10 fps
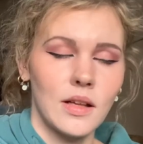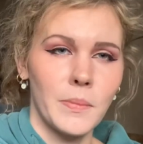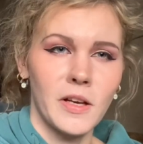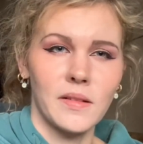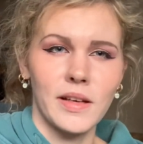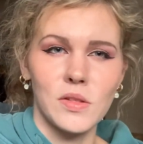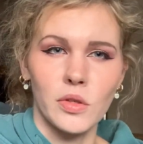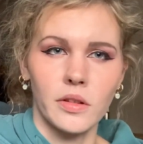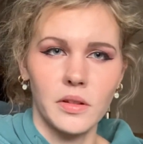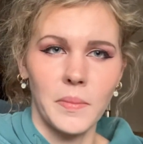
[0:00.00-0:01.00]
I might
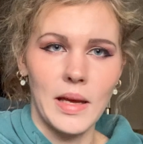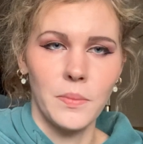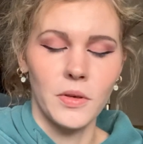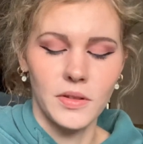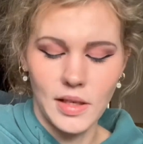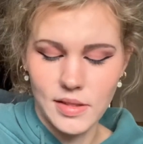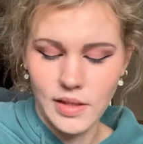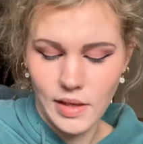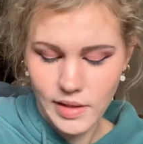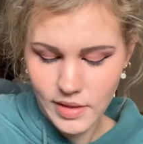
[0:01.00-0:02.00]
soak the paper in that
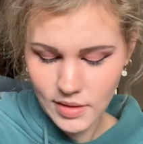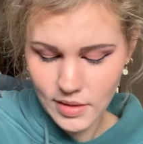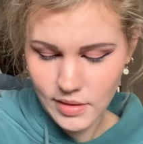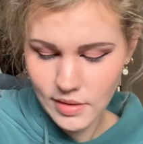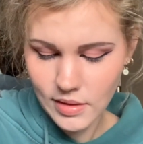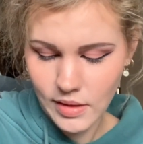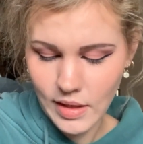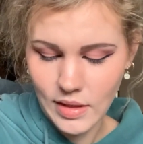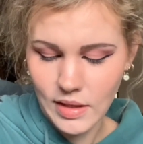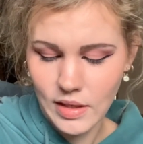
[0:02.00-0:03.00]
tonight
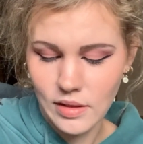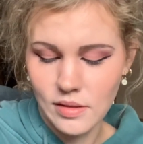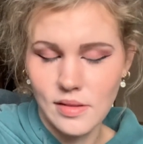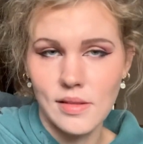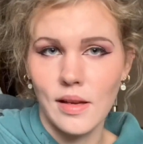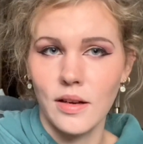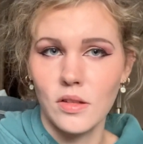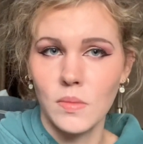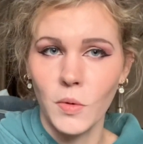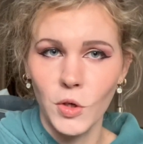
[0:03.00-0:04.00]
and then start it
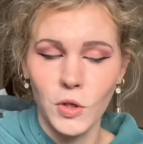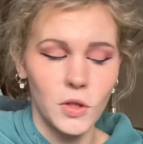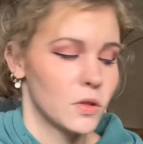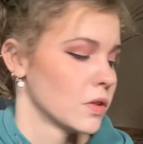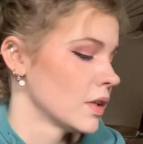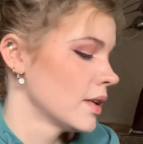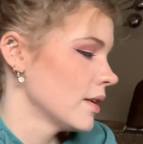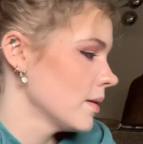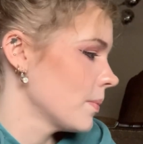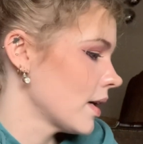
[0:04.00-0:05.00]
tomorrow,
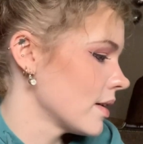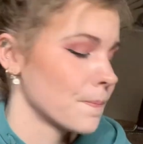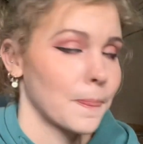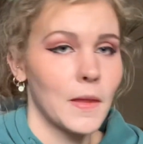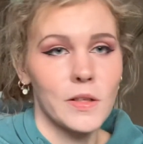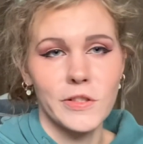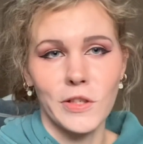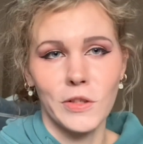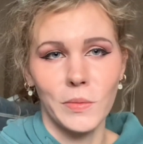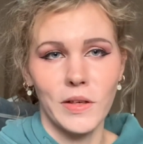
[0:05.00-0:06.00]
but I'll show
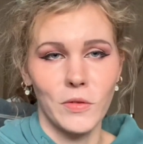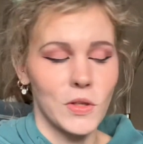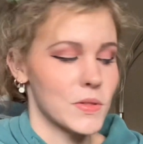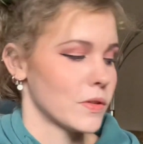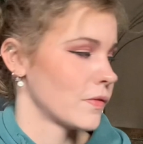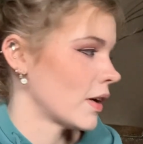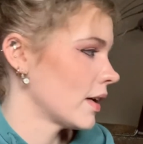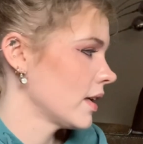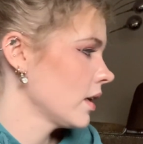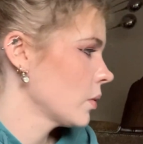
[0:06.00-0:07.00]
you what I've got so far
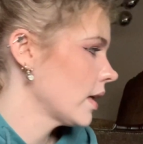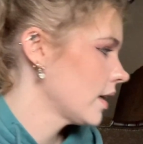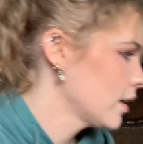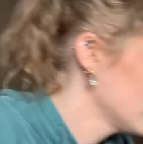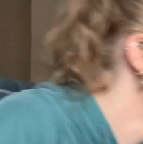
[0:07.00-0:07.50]
anyway.